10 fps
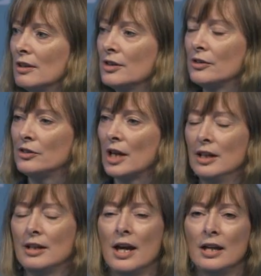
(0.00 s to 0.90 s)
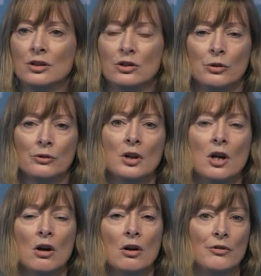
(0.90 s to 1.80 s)
in this day and age of
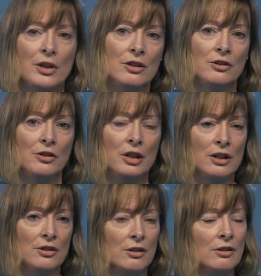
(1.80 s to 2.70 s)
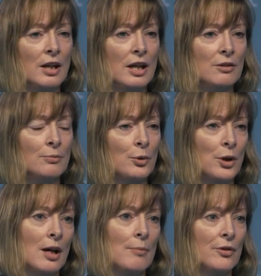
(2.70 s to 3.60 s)
the internet and
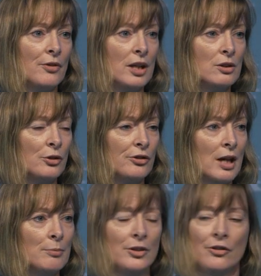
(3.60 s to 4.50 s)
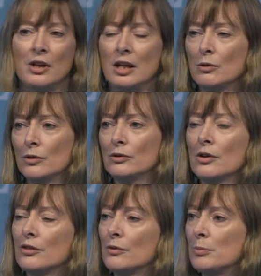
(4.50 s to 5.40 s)
putting up the financial statements there with
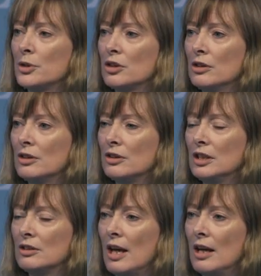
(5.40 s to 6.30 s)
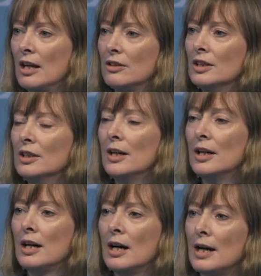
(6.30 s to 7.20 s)
lots of opportunity to add
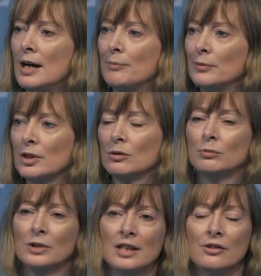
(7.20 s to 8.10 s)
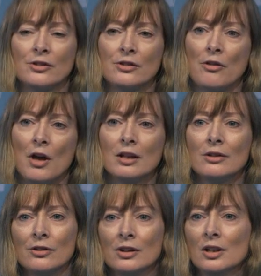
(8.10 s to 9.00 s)
little links to
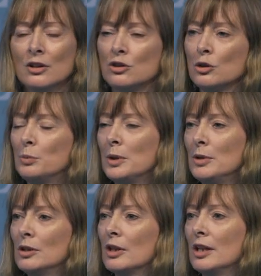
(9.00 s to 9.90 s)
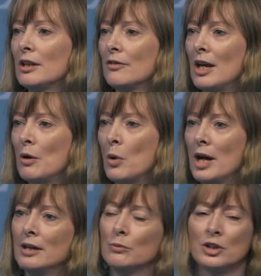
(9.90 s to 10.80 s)
things. Should we be looking at it that
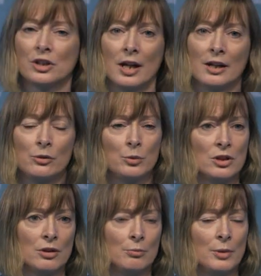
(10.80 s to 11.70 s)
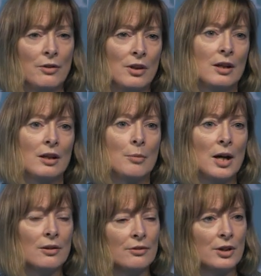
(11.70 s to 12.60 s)
way, in which case we shouldn't be thinking
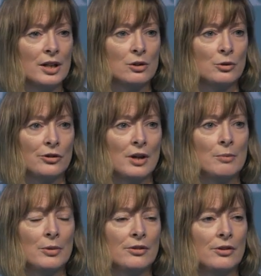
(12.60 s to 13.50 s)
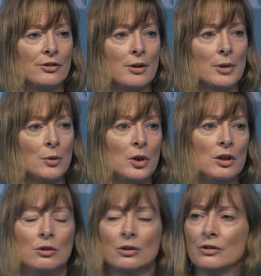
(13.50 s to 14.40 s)
about the financial statements as something where
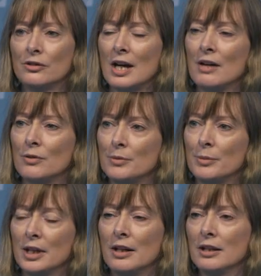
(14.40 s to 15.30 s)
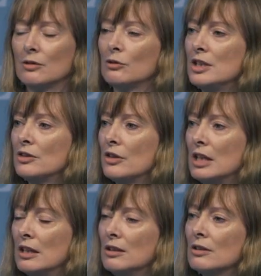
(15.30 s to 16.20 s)
you can start from the beginning and read to
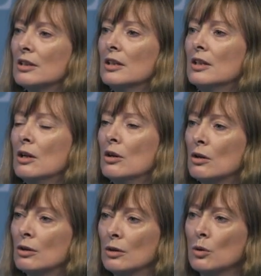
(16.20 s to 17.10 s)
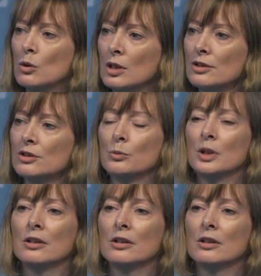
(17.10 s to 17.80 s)
the end? Or should we